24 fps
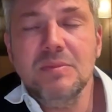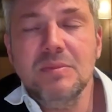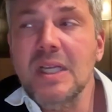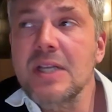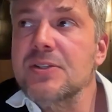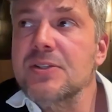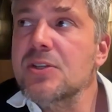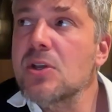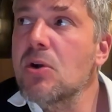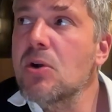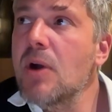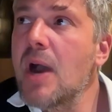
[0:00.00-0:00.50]

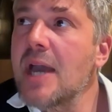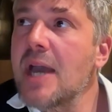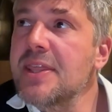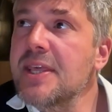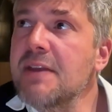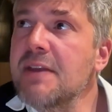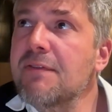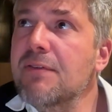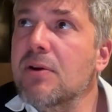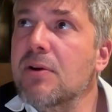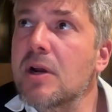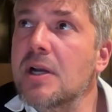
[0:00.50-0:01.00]
So I
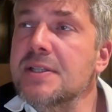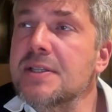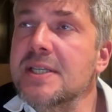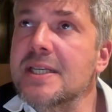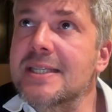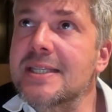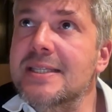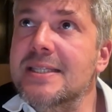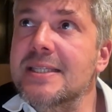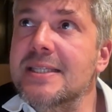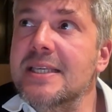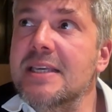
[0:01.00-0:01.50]
think for us,
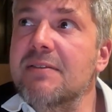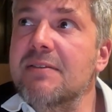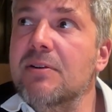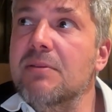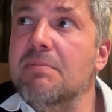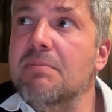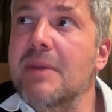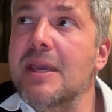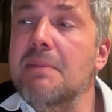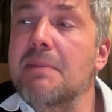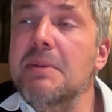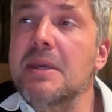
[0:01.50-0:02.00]
it's
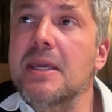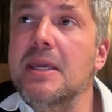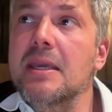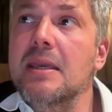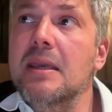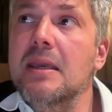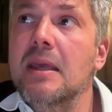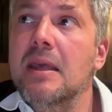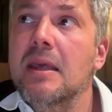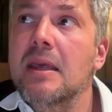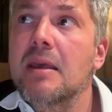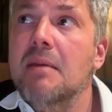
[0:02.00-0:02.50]
even
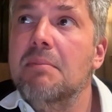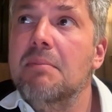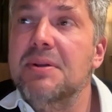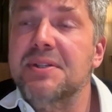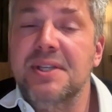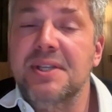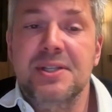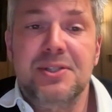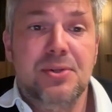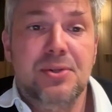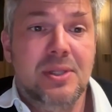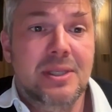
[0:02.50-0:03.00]
maybe
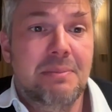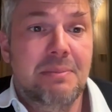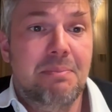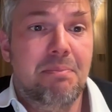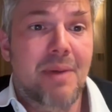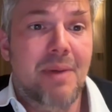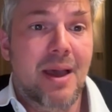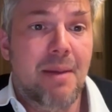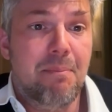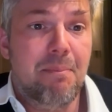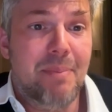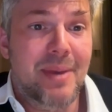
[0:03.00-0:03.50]
potentially
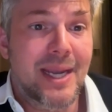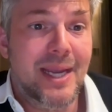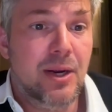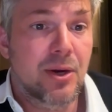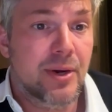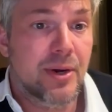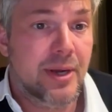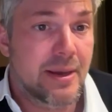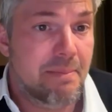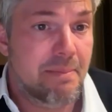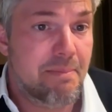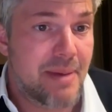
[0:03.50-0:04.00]
a
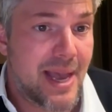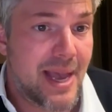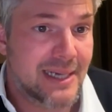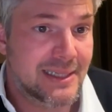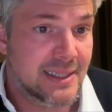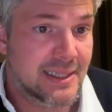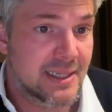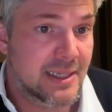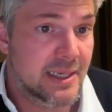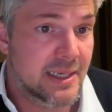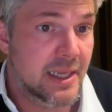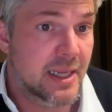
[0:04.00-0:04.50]
bigger
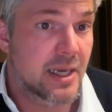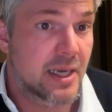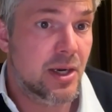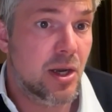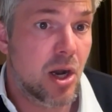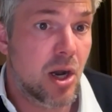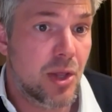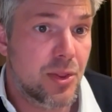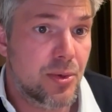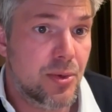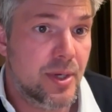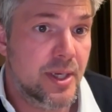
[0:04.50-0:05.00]
impact than in
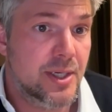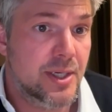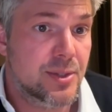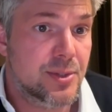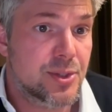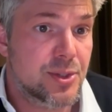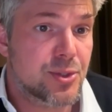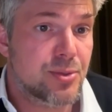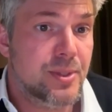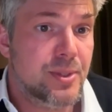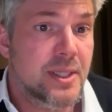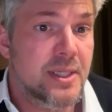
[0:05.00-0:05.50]
other
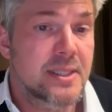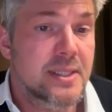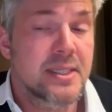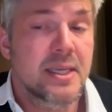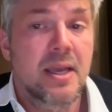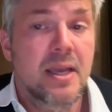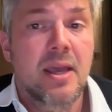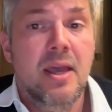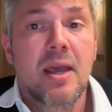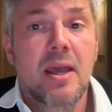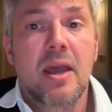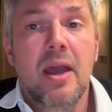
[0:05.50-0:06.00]
industries
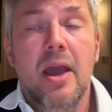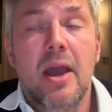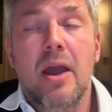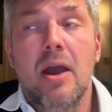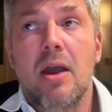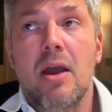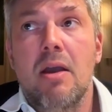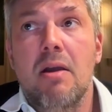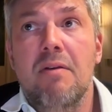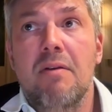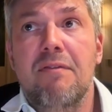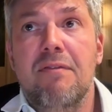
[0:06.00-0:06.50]

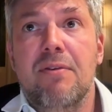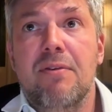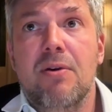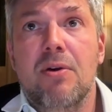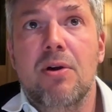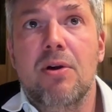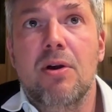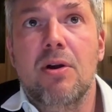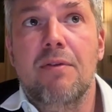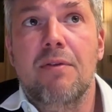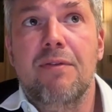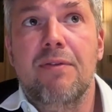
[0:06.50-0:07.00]

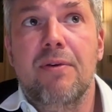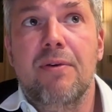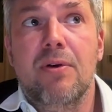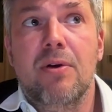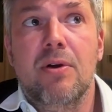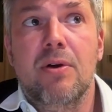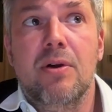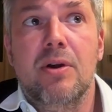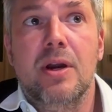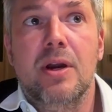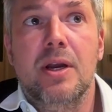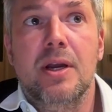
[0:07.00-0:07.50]
for
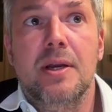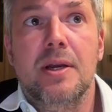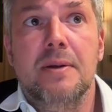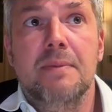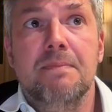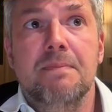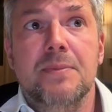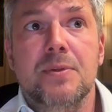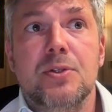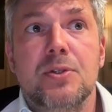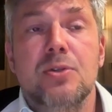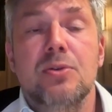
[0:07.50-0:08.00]

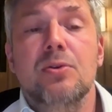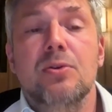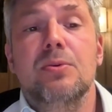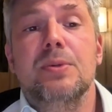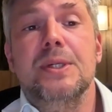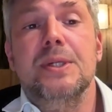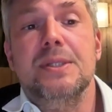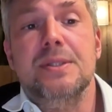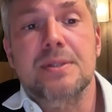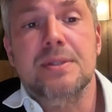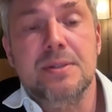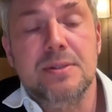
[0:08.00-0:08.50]
2
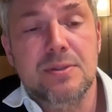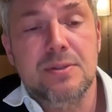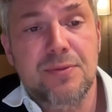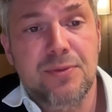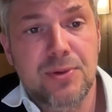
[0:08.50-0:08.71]
reasons.